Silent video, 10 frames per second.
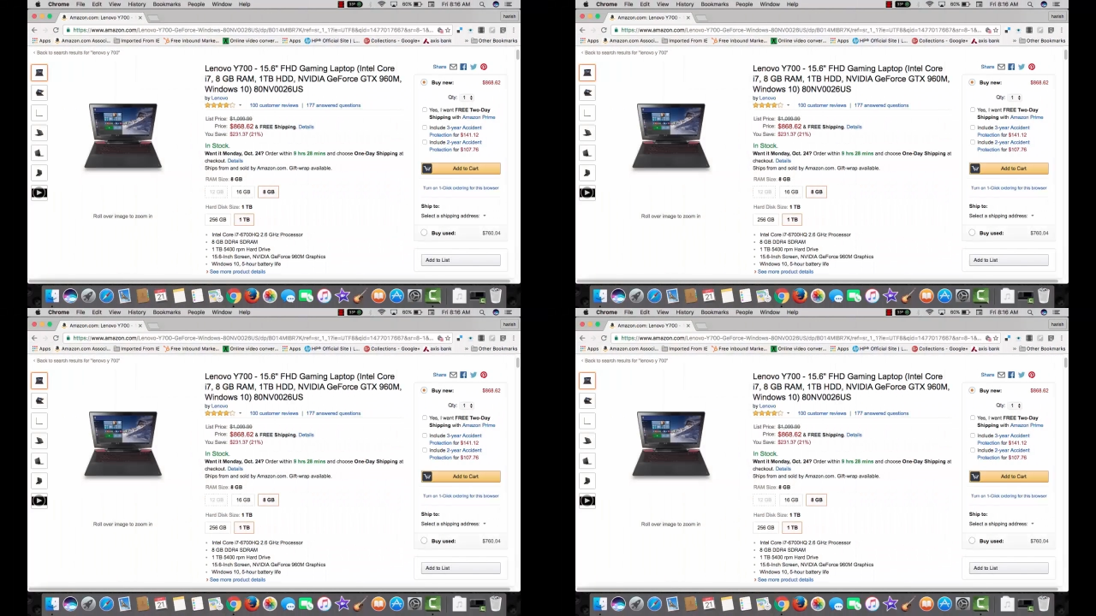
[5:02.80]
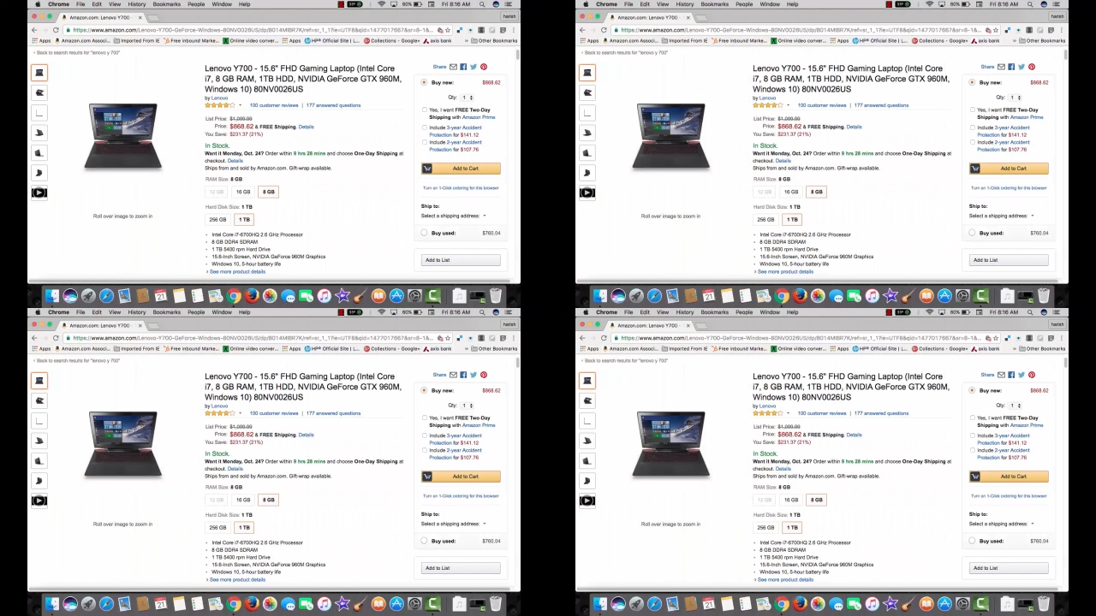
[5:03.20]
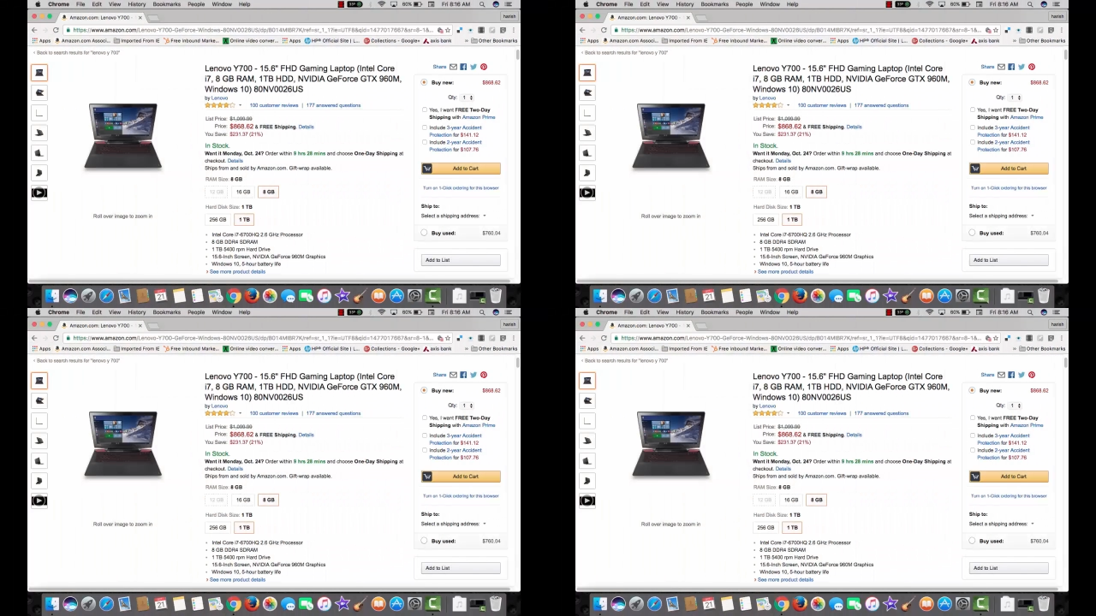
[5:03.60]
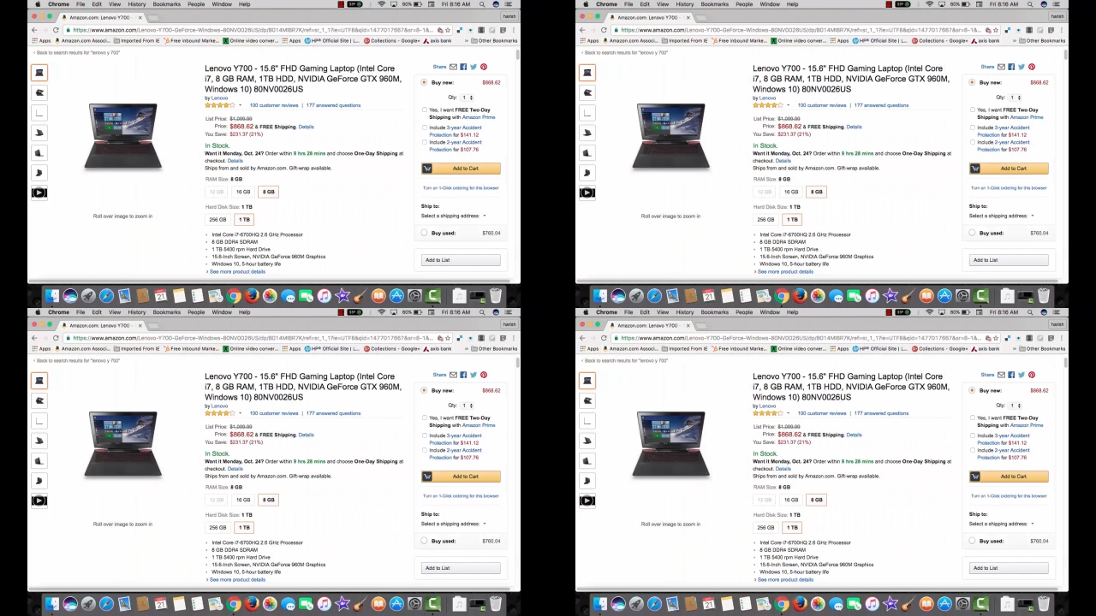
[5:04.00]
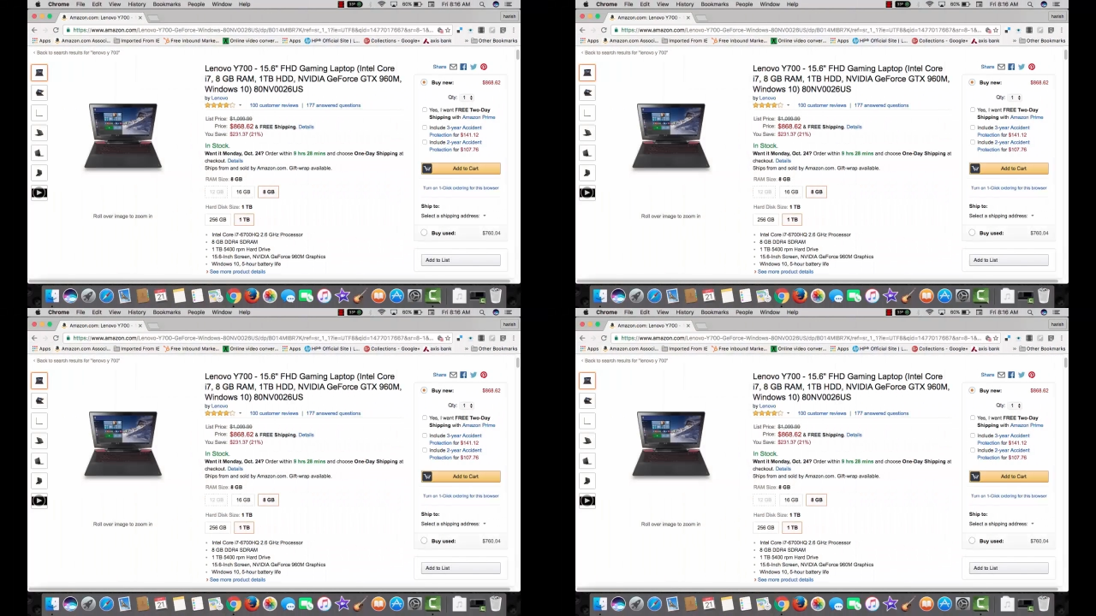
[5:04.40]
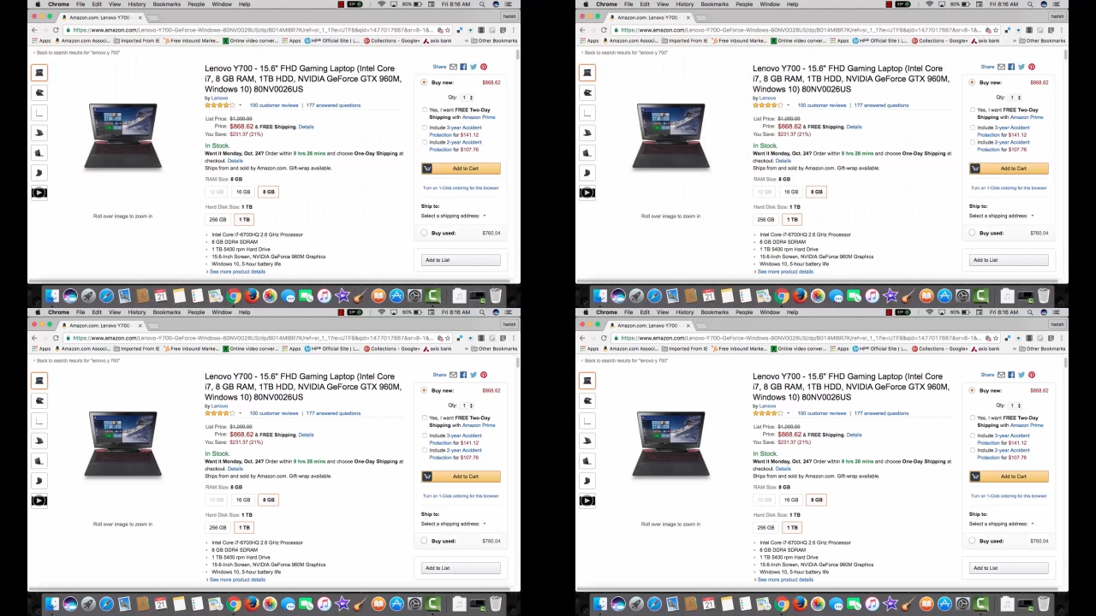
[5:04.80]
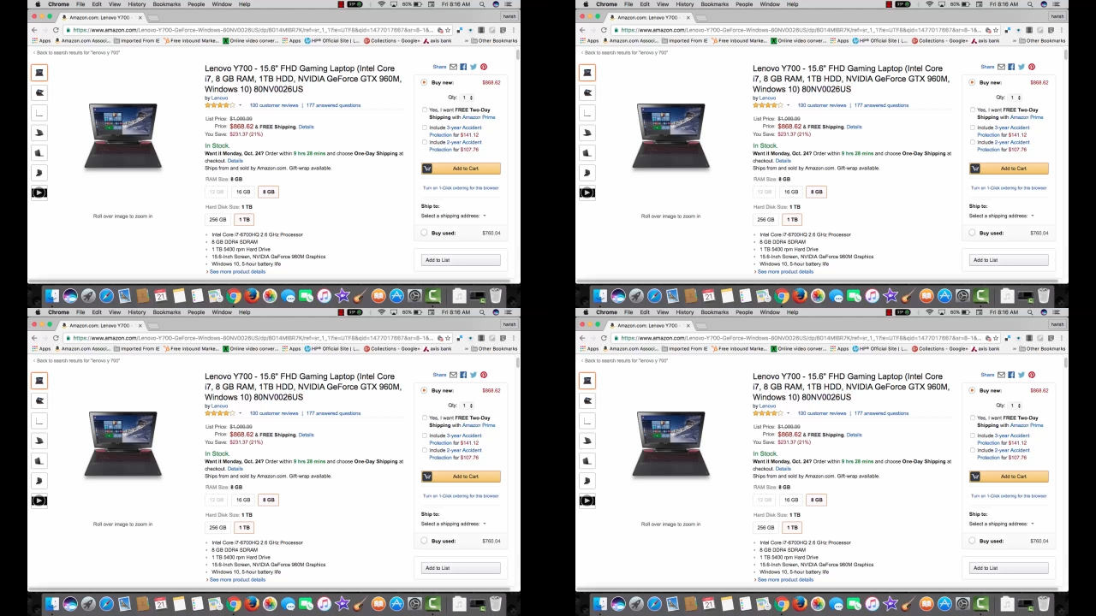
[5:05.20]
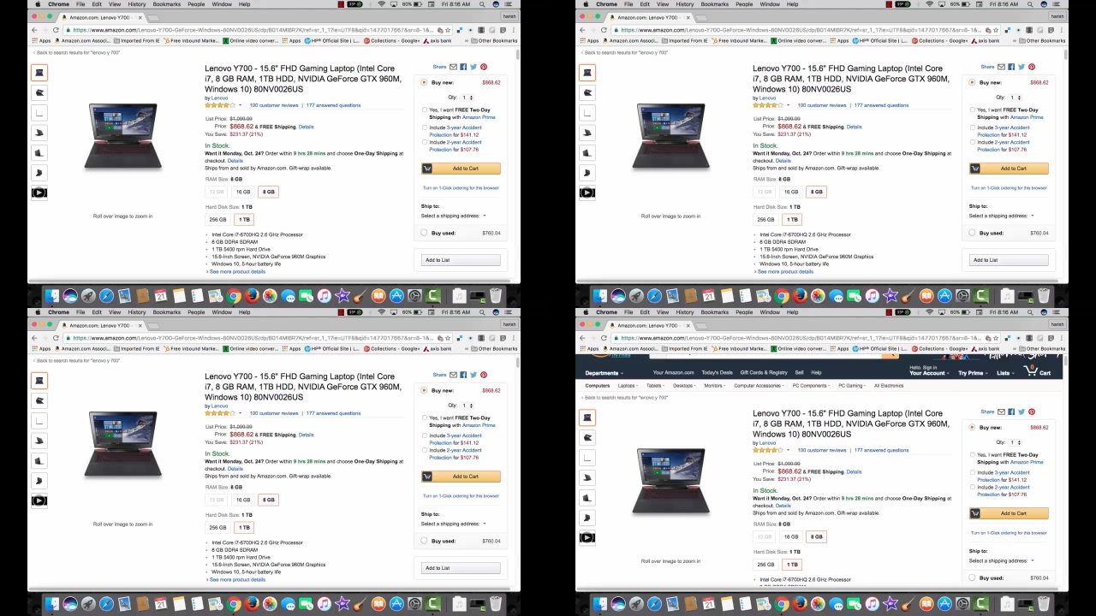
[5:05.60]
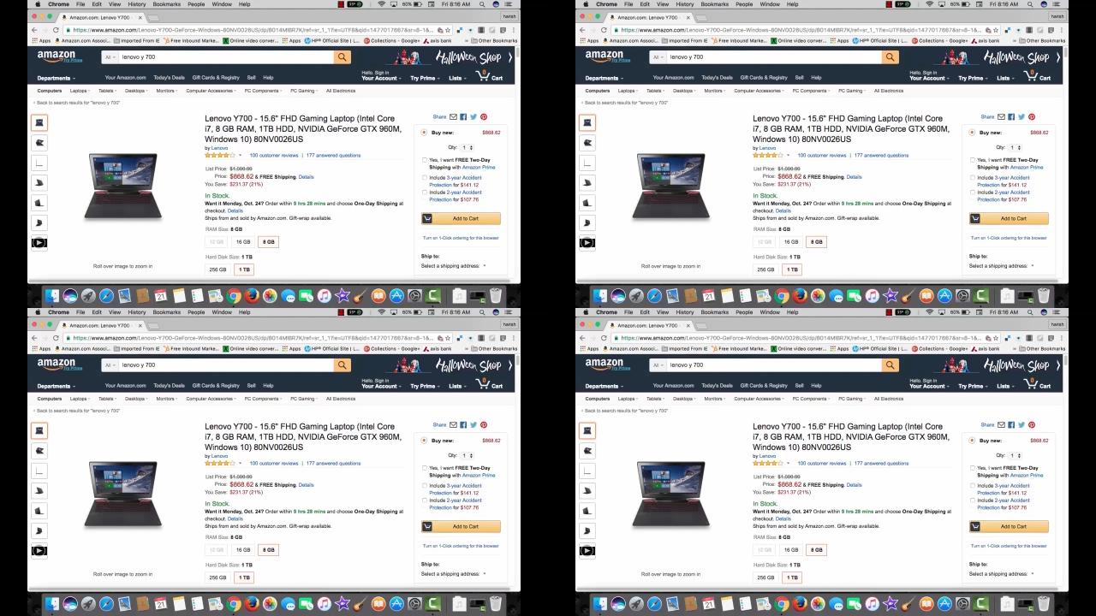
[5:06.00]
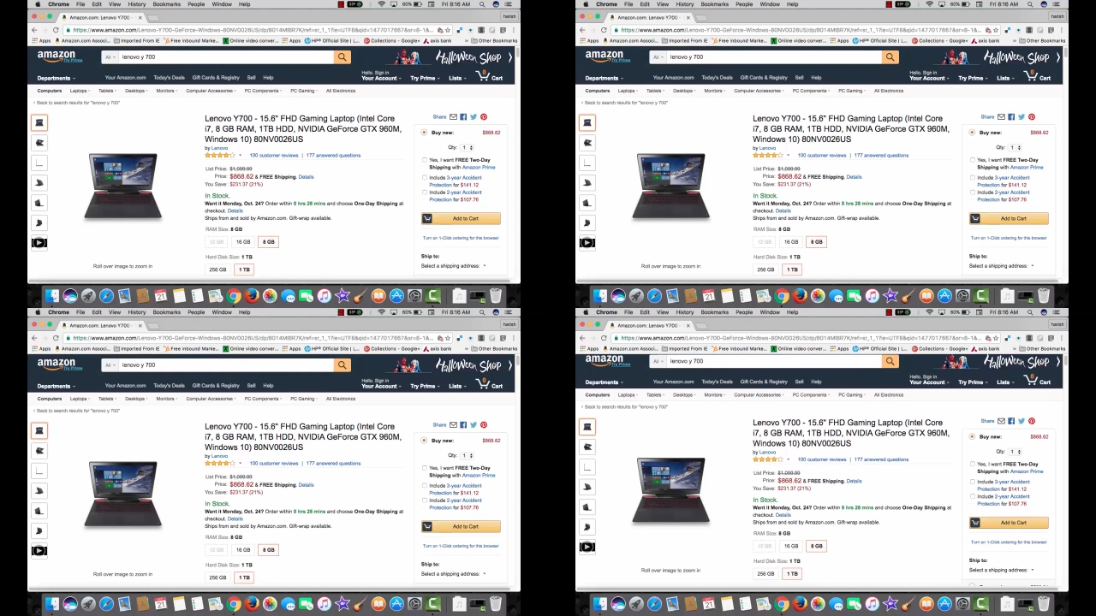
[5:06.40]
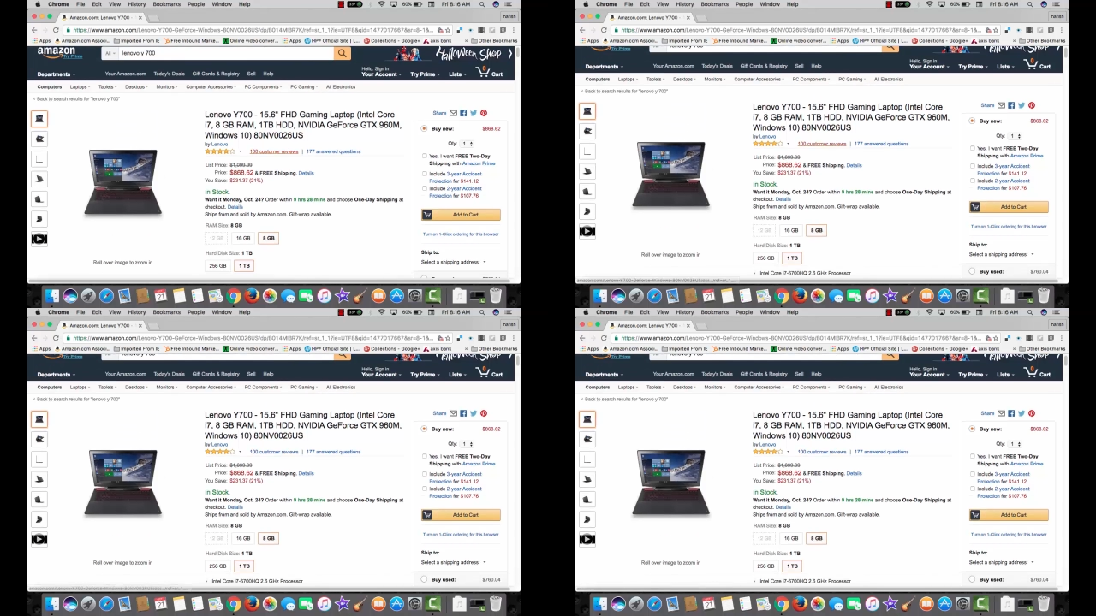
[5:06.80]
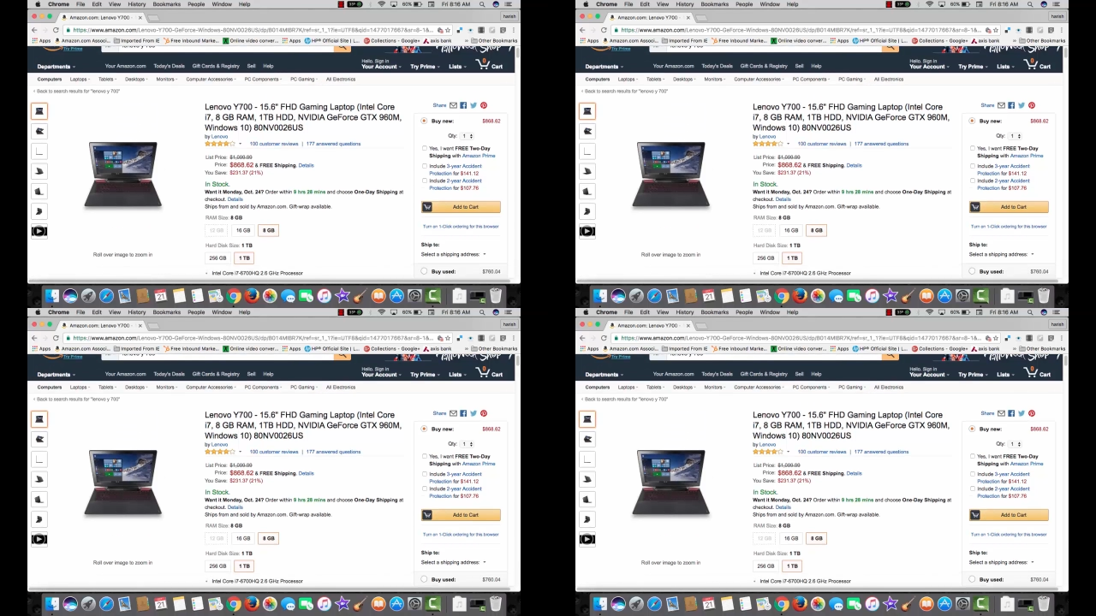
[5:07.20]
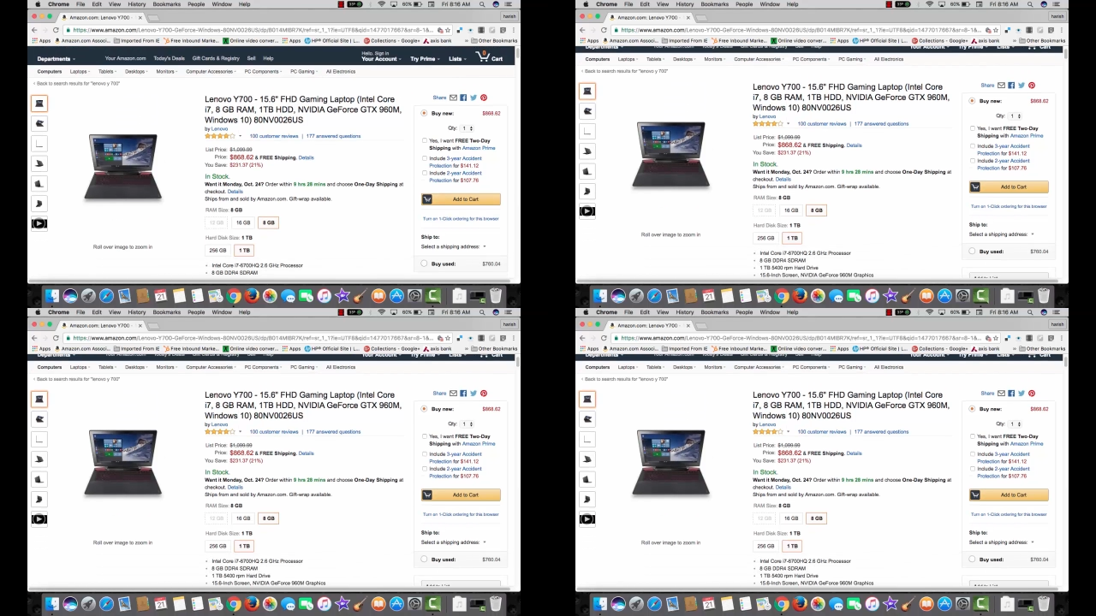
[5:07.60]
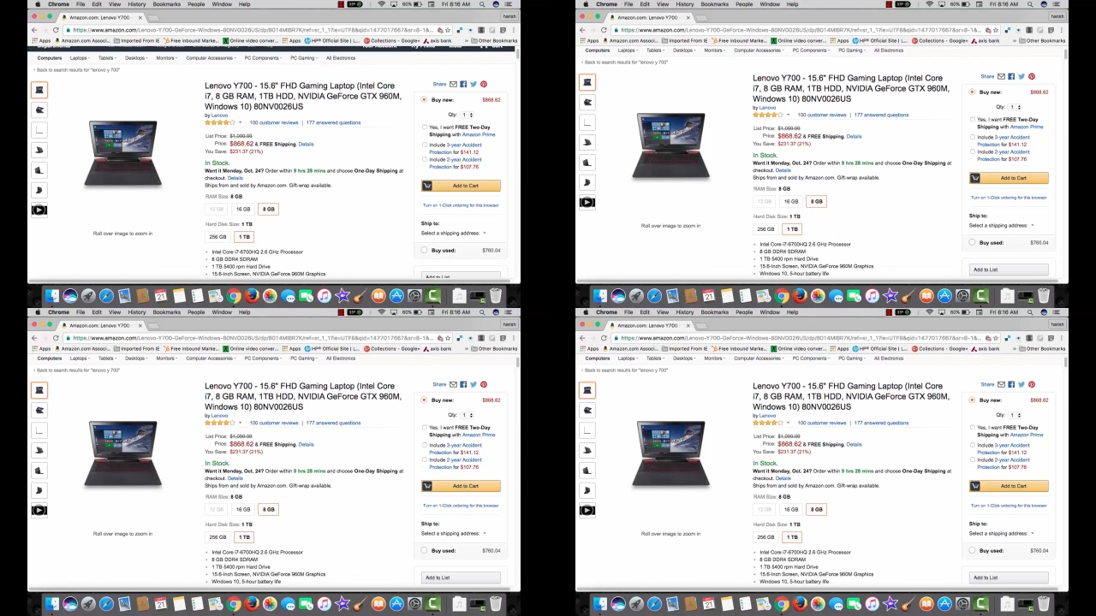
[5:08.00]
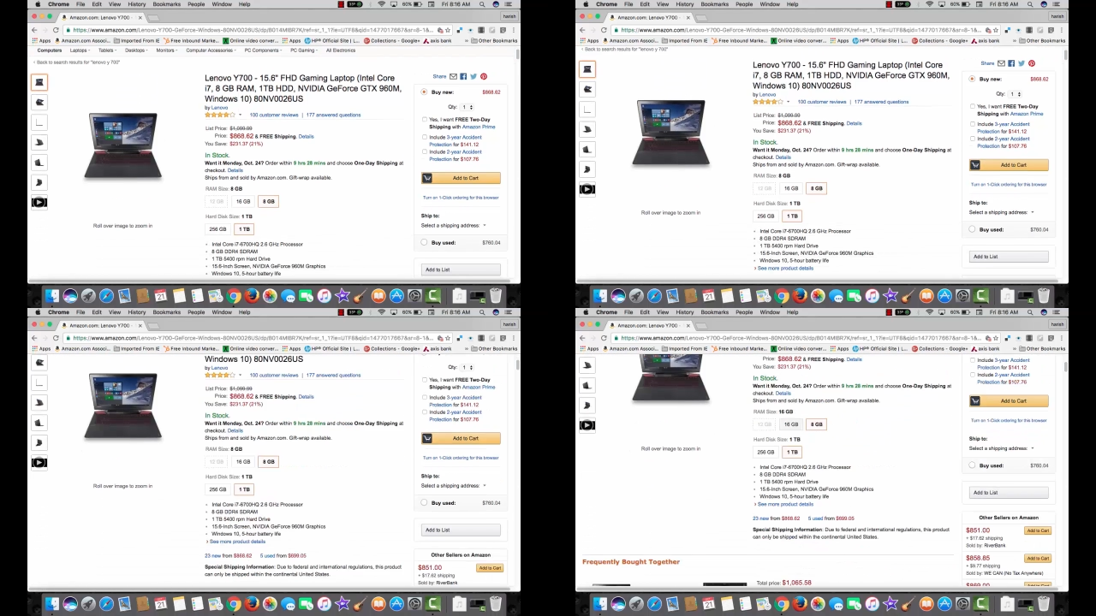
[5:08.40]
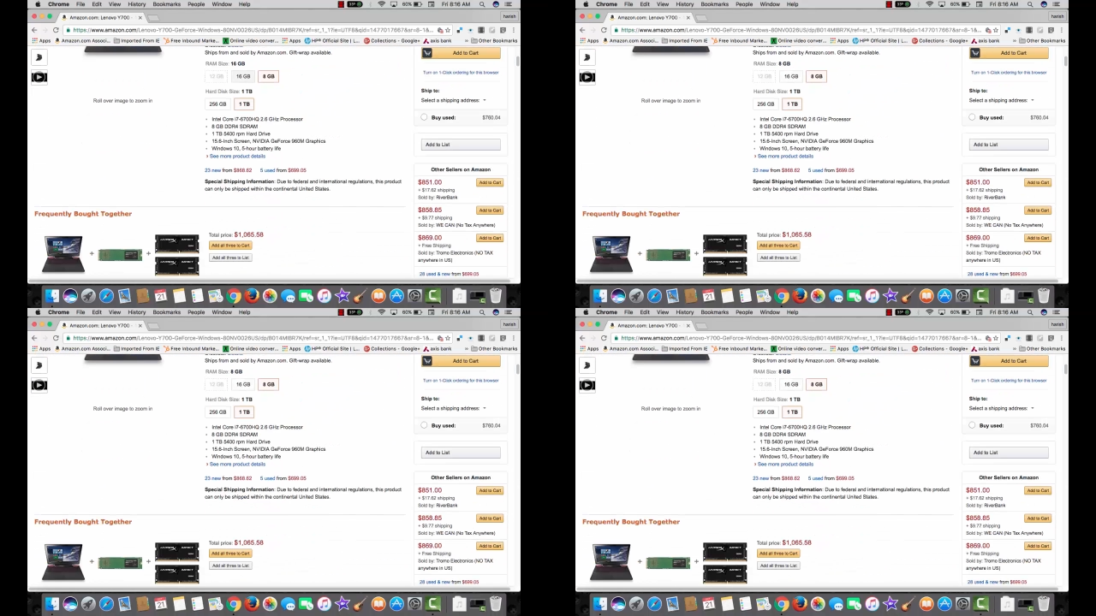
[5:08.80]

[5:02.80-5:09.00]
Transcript: No face is visible, so there are no lips to read.